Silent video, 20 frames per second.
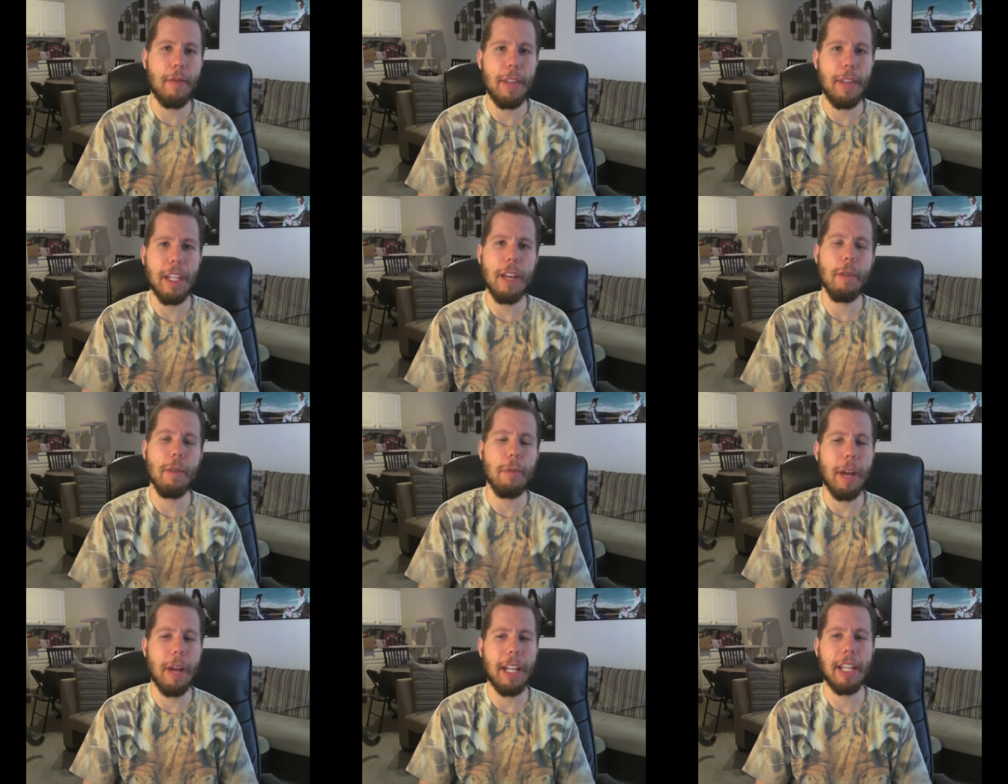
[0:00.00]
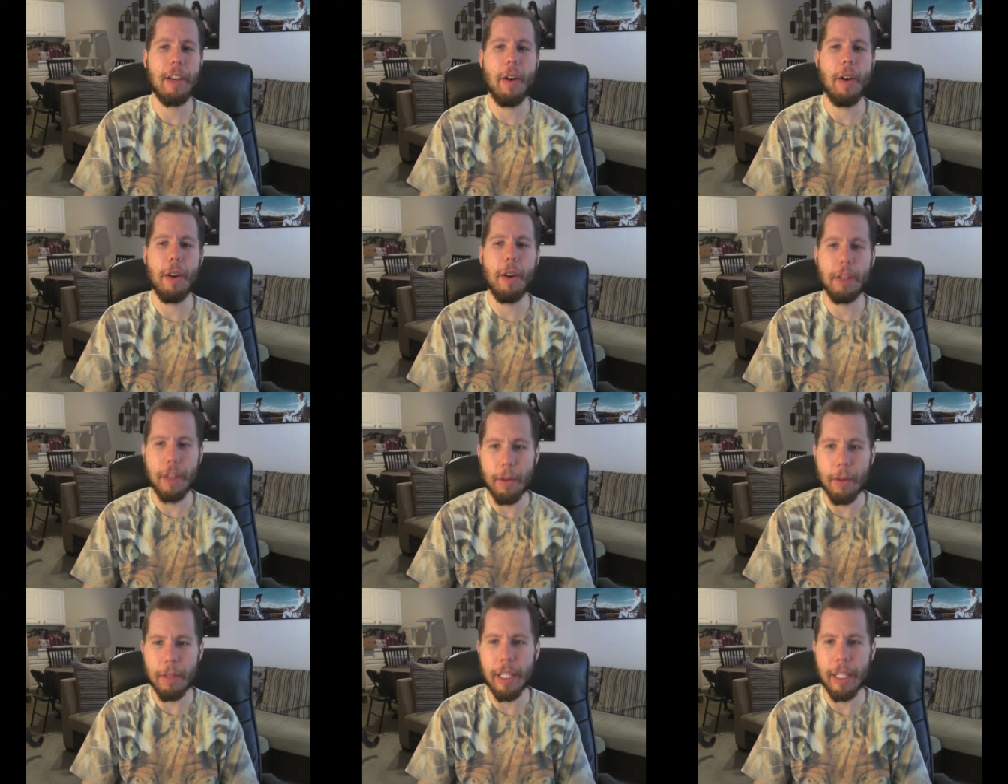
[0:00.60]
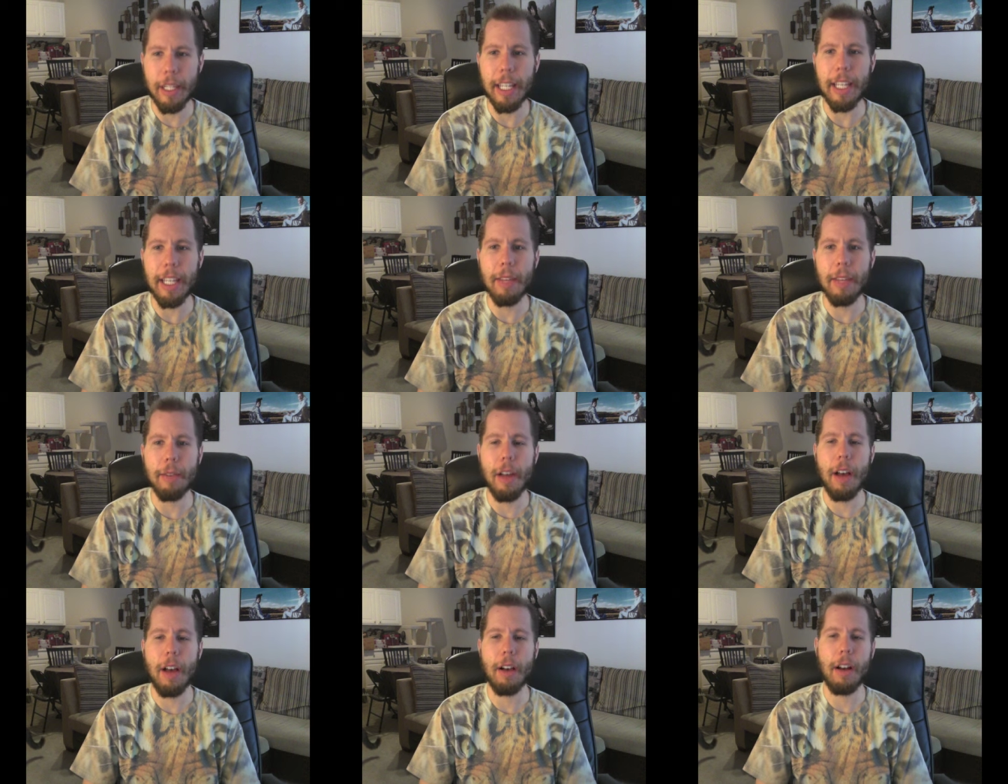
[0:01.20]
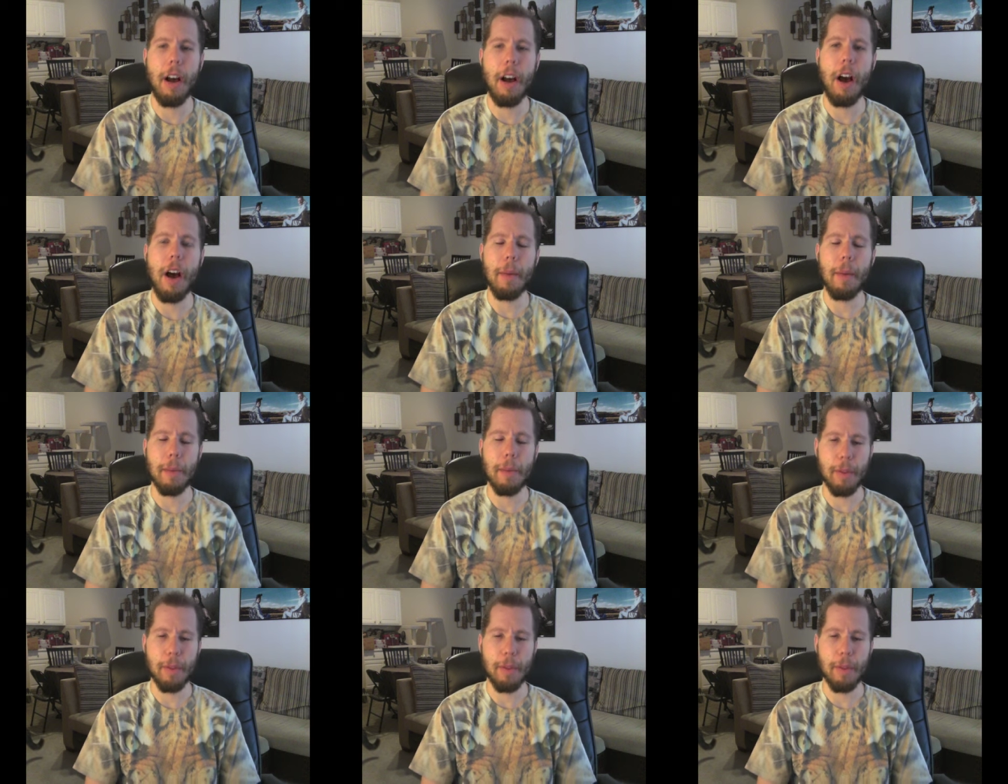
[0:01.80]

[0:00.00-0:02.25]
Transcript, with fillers: video right here on NoDQ.com